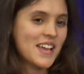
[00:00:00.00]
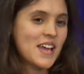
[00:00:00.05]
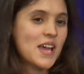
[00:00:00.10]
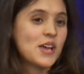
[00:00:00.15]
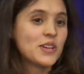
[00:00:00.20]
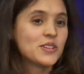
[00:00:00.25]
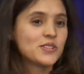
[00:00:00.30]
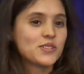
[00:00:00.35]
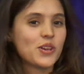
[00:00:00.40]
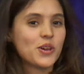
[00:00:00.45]

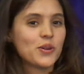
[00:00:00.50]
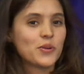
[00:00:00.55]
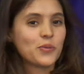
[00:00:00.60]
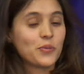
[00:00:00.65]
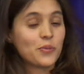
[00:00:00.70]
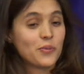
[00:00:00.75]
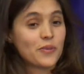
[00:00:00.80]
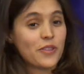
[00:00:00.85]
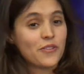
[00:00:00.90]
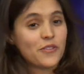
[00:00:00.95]
So
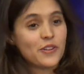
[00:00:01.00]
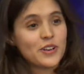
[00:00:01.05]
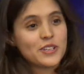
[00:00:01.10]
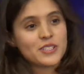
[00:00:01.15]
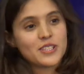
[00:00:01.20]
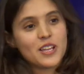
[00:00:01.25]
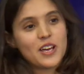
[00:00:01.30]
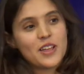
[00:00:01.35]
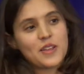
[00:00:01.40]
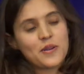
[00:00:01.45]
the first
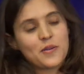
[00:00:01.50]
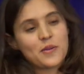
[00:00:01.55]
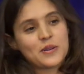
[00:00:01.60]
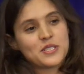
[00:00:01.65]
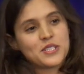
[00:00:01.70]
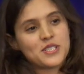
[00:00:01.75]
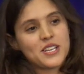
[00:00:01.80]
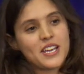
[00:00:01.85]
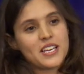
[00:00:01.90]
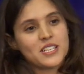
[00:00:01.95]
law that
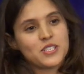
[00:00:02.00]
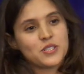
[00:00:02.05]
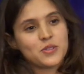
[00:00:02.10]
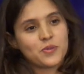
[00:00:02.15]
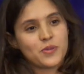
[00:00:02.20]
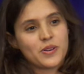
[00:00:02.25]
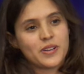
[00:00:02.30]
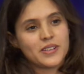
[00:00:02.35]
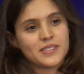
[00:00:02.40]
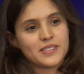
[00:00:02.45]
was changed
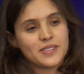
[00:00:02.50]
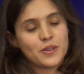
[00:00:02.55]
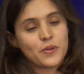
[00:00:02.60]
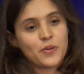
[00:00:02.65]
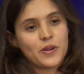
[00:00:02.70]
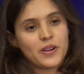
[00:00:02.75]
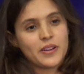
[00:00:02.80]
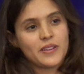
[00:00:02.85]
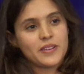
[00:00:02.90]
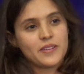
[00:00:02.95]
was the
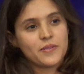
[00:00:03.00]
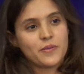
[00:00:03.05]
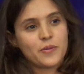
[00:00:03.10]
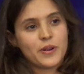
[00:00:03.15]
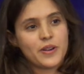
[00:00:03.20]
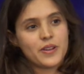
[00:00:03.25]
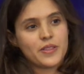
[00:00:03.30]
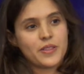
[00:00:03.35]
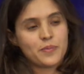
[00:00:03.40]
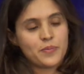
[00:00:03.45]
one
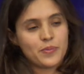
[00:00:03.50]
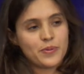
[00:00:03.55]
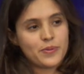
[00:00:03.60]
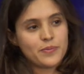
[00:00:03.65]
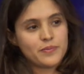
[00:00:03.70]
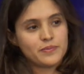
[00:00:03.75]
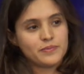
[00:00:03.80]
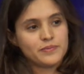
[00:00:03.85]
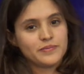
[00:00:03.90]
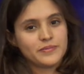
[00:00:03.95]
where the
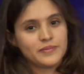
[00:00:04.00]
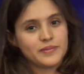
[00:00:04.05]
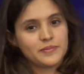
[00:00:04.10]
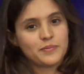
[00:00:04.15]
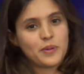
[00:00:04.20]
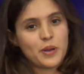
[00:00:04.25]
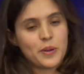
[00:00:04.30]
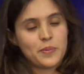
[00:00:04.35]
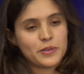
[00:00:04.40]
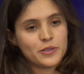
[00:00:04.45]

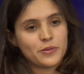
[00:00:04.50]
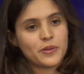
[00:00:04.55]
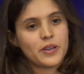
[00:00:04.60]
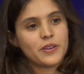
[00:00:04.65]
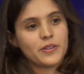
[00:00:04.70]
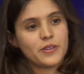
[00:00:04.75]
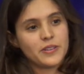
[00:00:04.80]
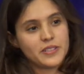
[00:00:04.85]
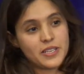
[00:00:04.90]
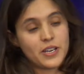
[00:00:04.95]

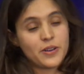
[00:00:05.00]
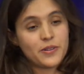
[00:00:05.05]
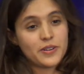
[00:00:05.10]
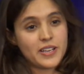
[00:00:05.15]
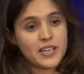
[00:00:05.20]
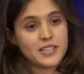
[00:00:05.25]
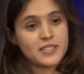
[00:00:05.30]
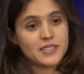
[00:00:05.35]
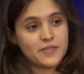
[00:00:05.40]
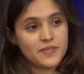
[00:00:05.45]
perpetrator
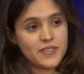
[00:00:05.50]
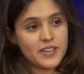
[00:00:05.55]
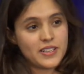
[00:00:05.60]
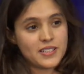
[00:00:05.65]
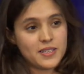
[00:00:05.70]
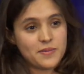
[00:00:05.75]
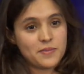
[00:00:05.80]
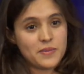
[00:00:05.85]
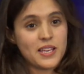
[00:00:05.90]
interrogates the victim.